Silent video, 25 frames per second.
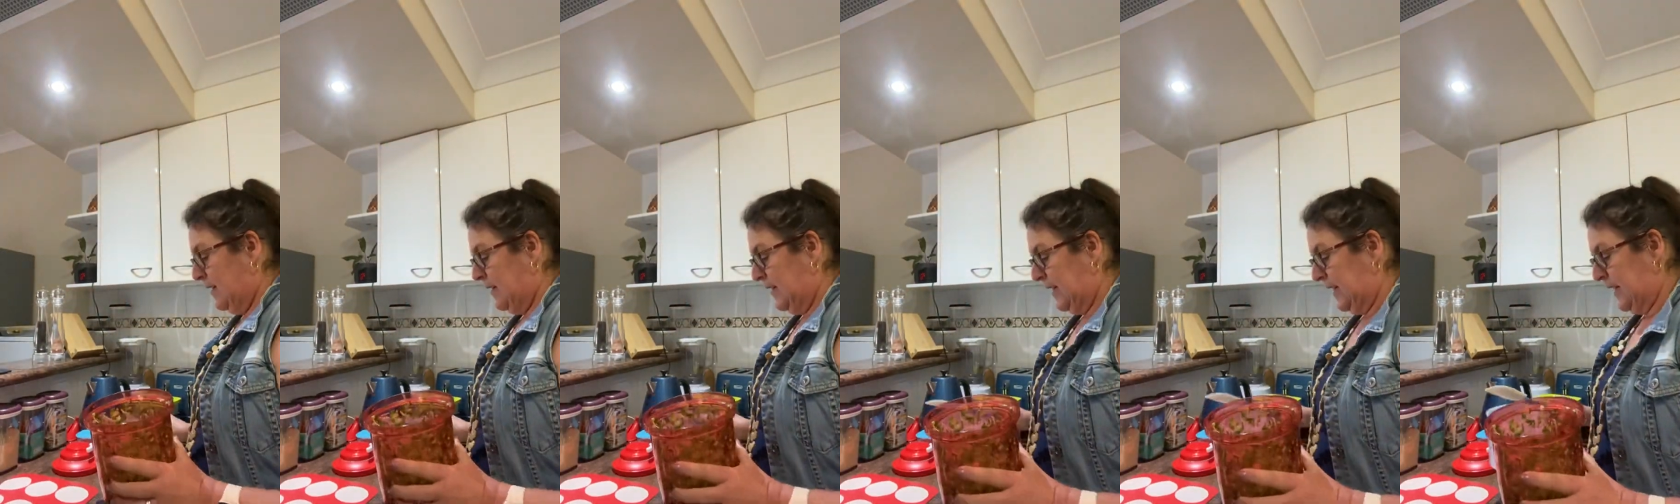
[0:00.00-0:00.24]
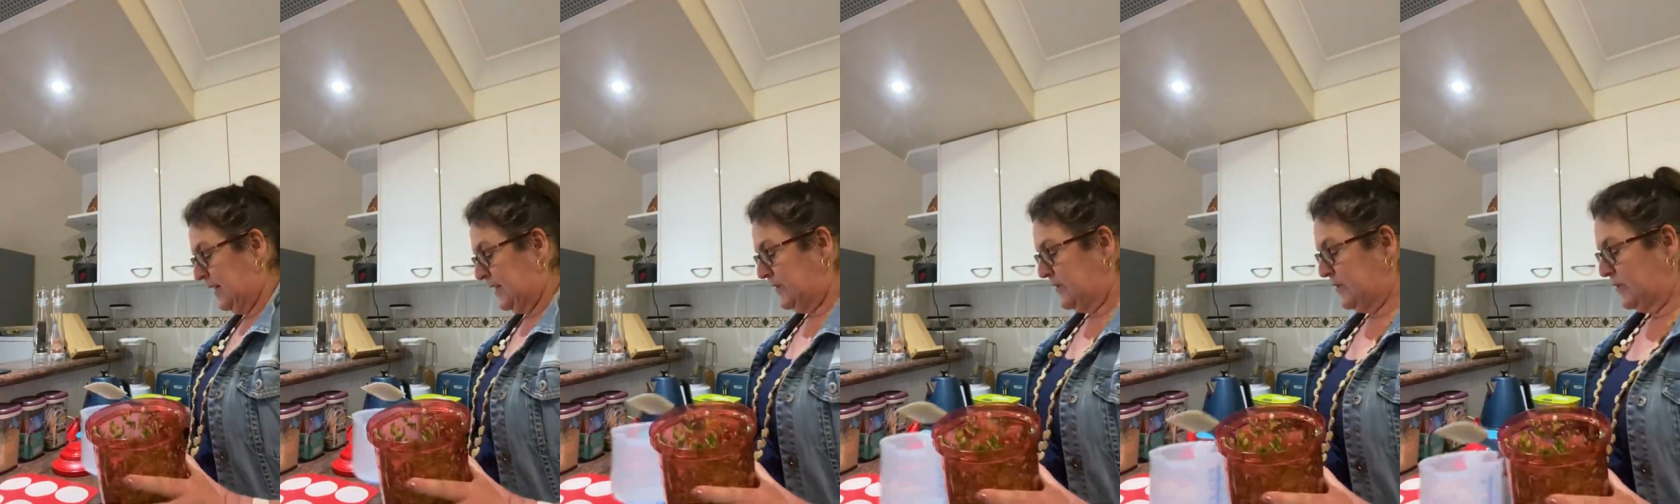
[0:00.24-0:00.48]

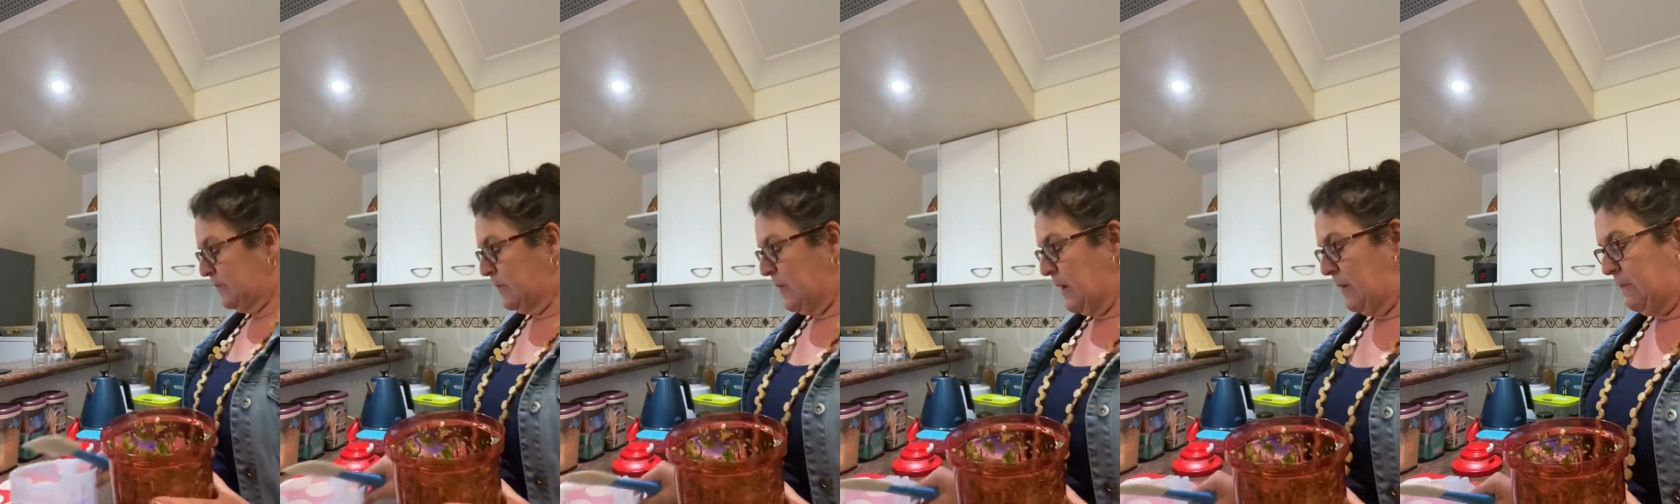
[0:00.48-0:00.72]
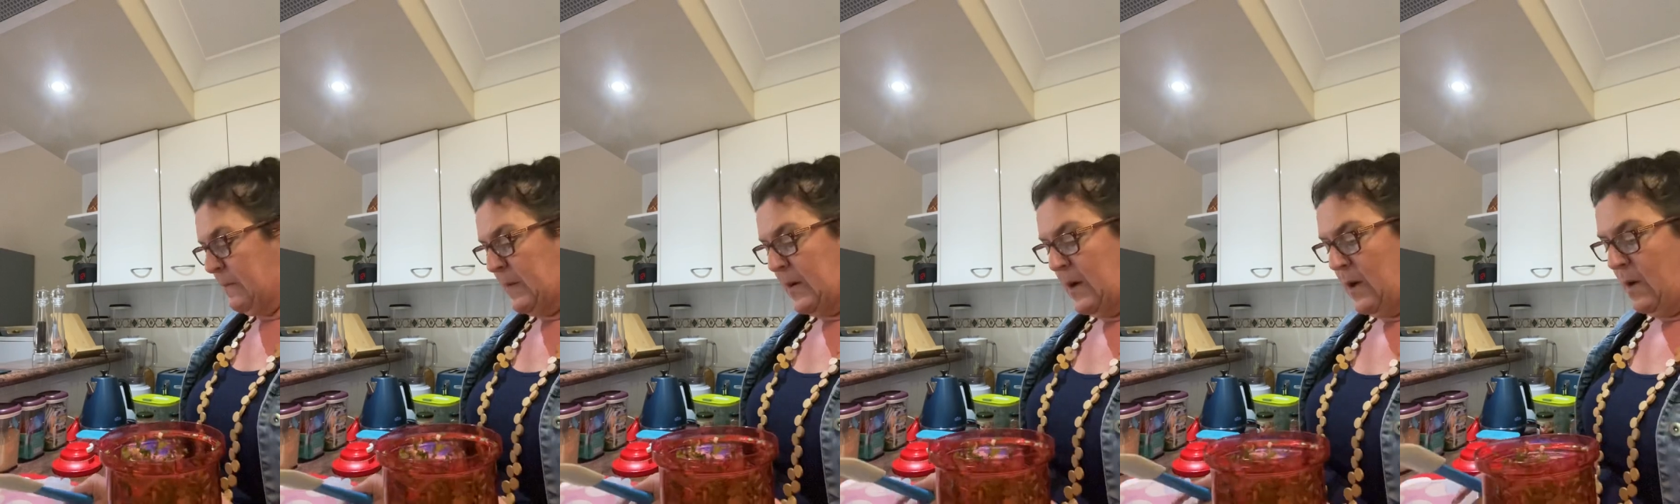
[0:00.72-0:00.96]
into
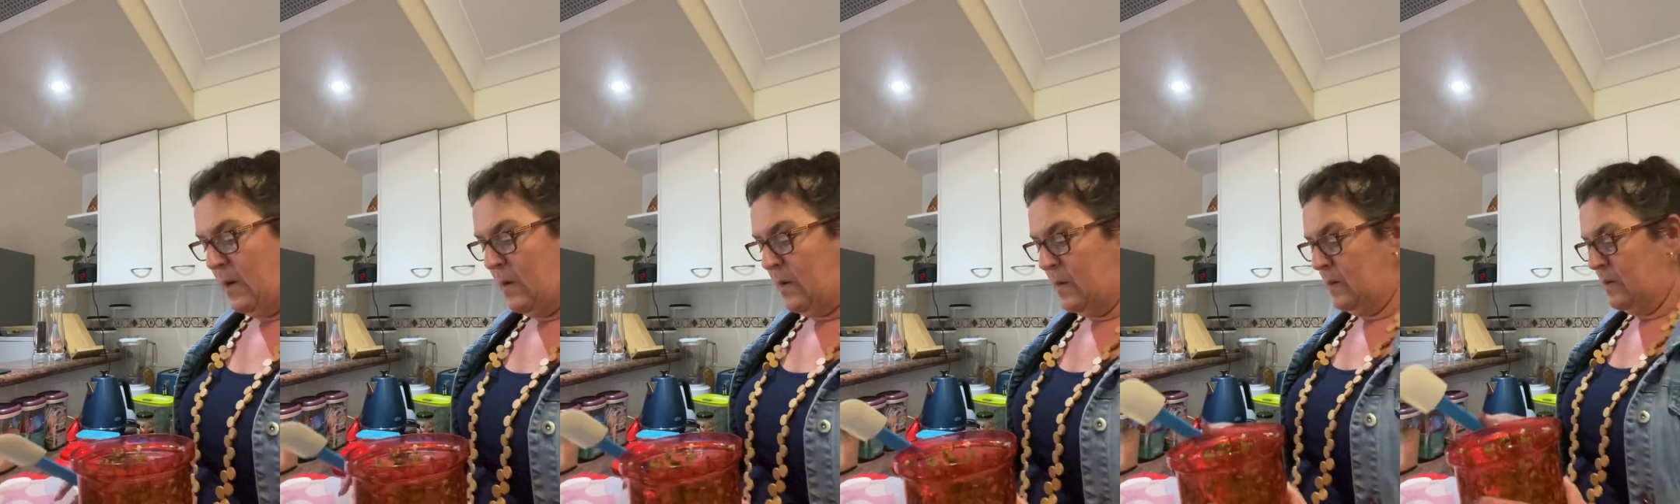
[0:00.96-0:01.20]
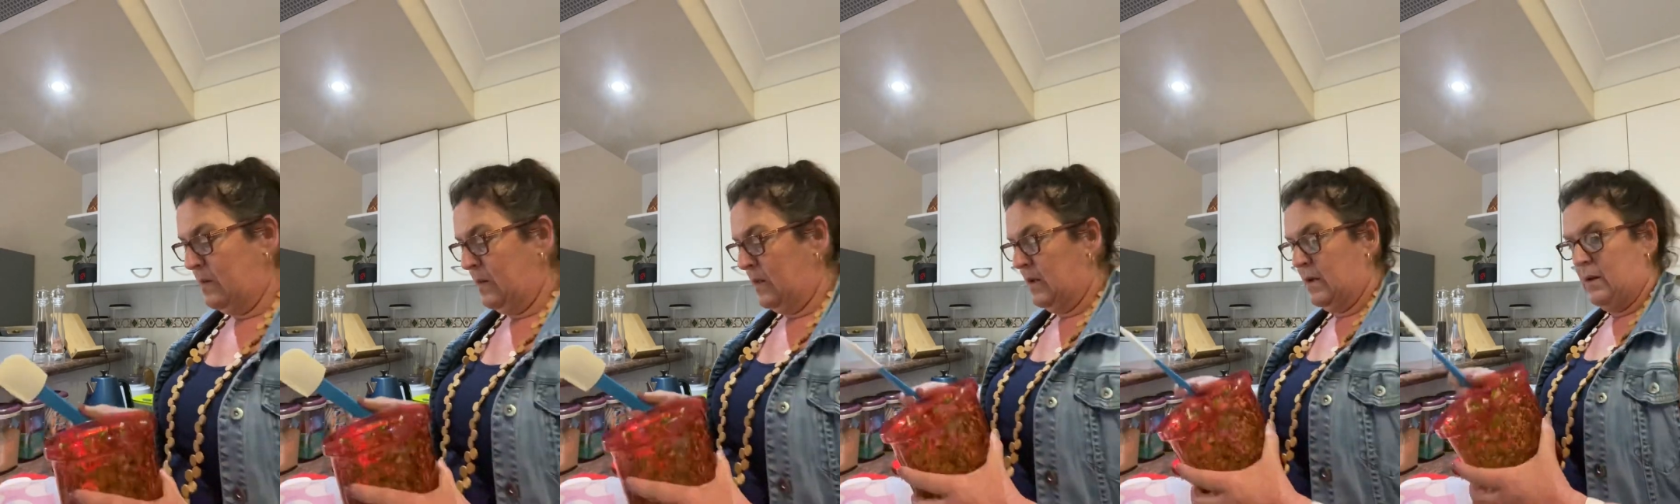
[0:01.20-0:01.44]
my
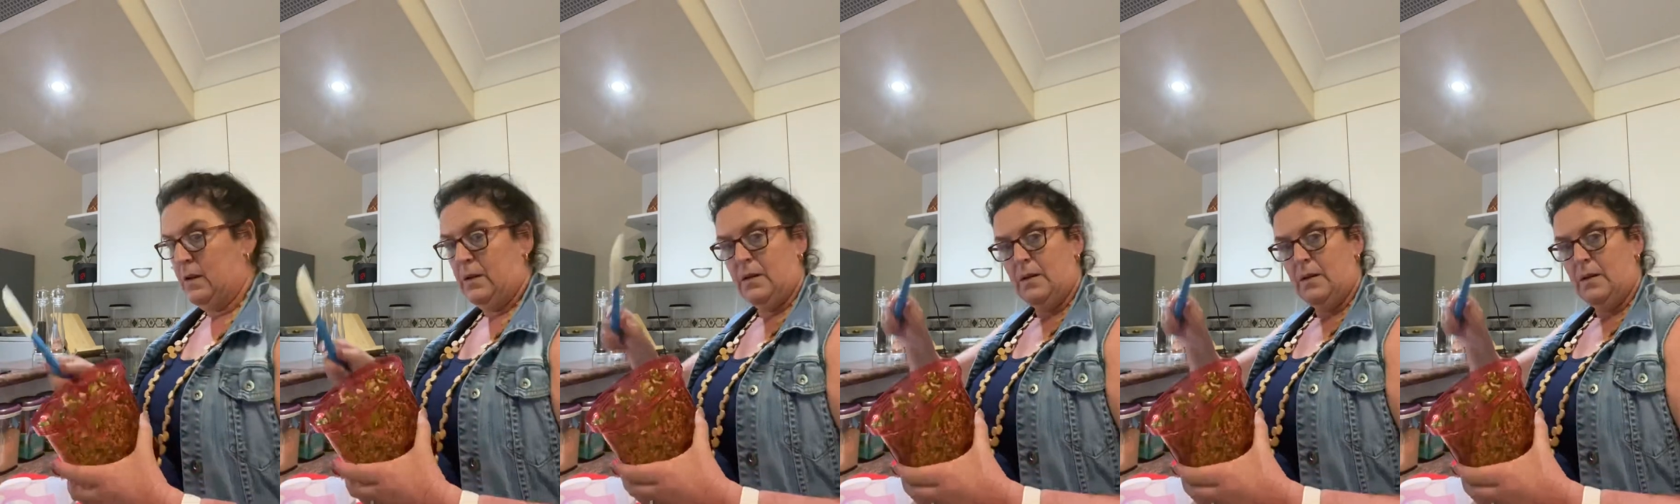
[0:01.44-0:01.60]
bowl